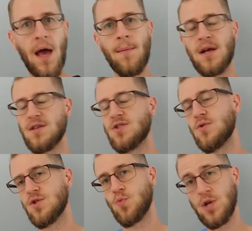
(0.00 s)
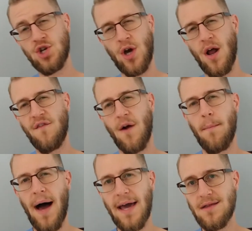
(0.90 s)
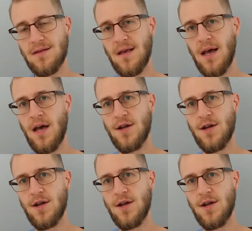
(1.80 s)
because as soon as we shut off our minds